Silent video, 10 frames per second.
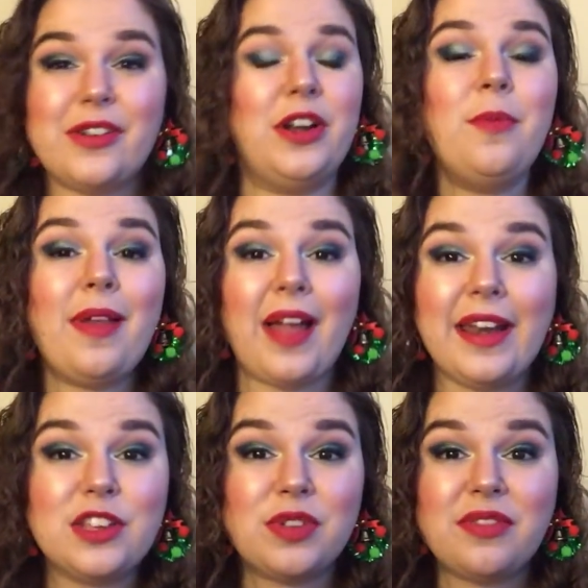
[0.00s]
So I know my
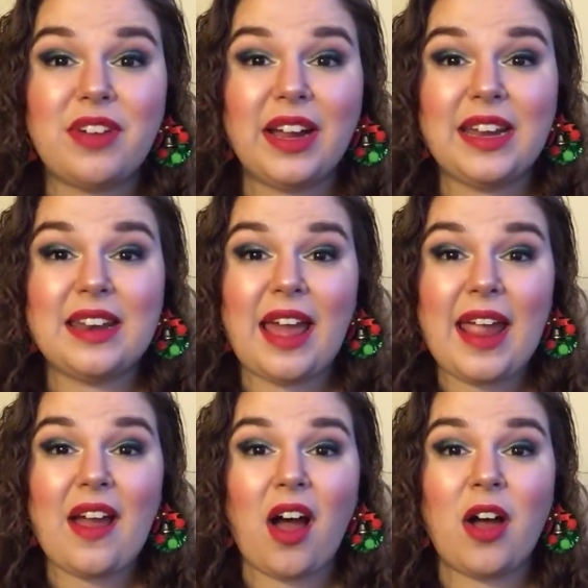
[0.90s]
lighting's really funky
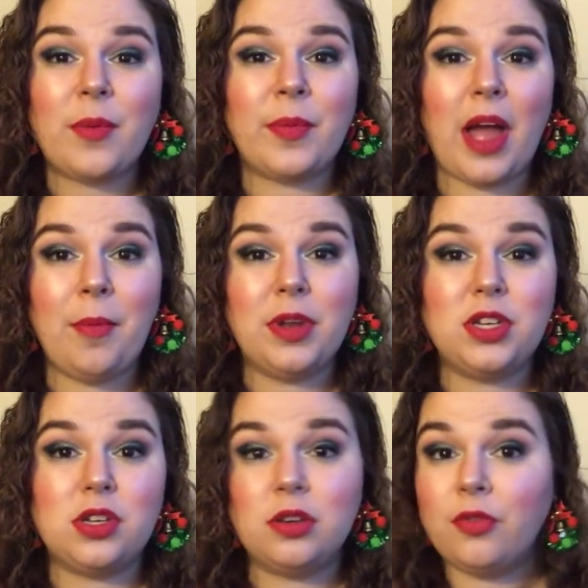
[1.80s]
today. I've
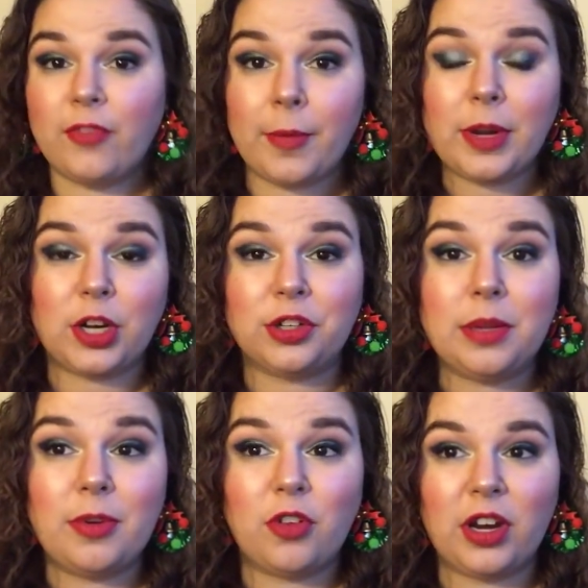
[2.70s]
been filming
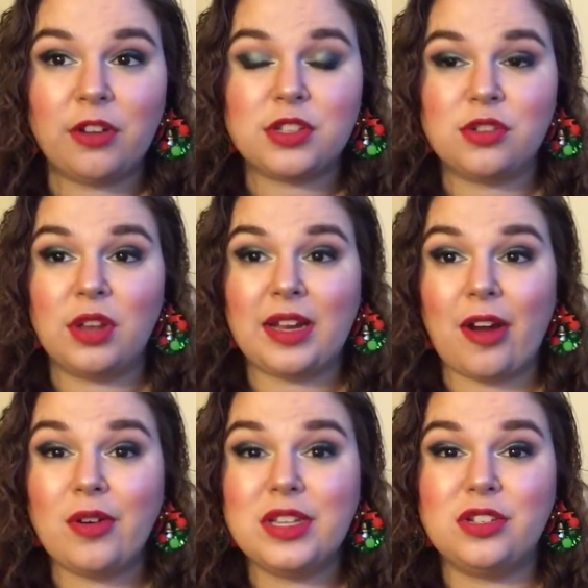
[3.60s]
early before I go to school, like I
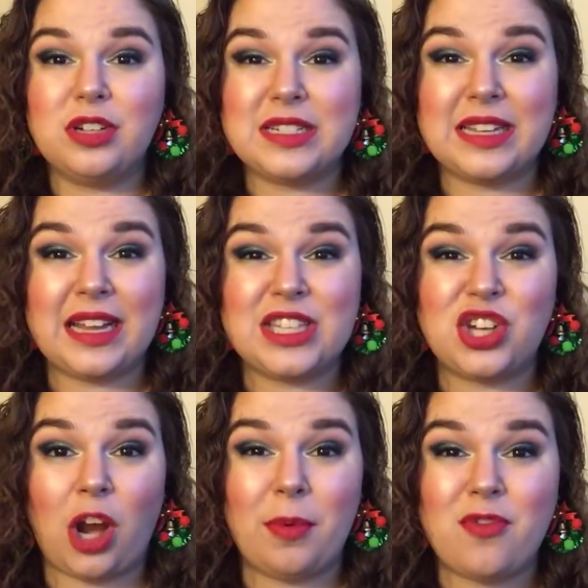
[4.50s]
always do, because it gets
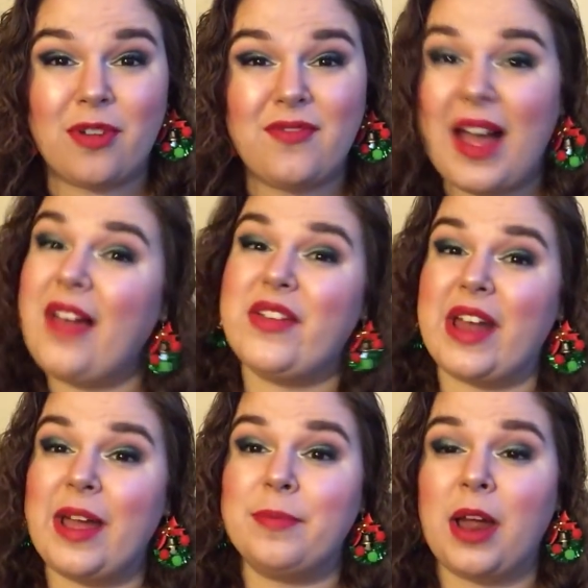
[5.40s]
dark before 5
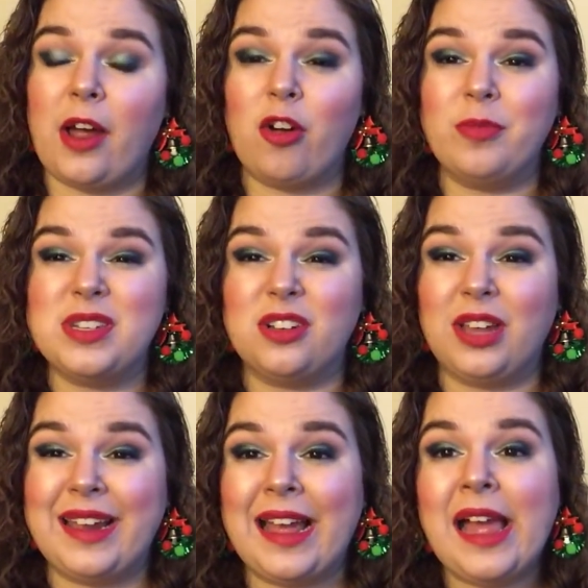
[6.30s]
and I'm not home until
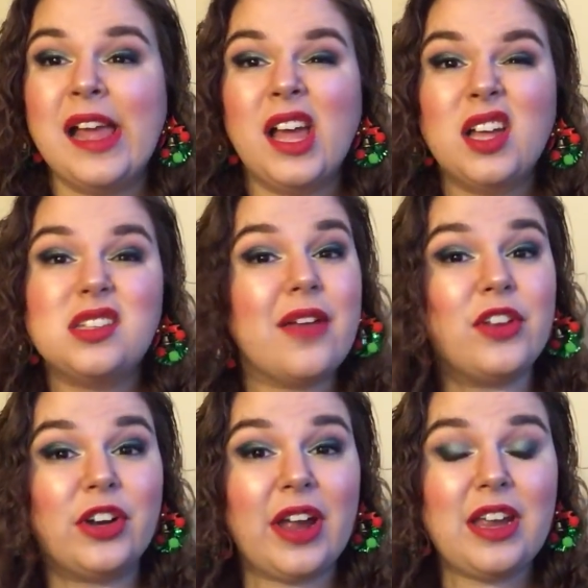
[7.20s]
like
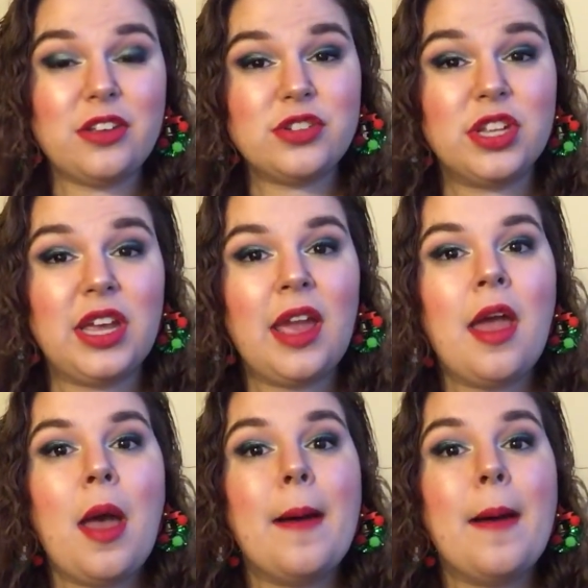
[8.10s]
7 or 8 usually.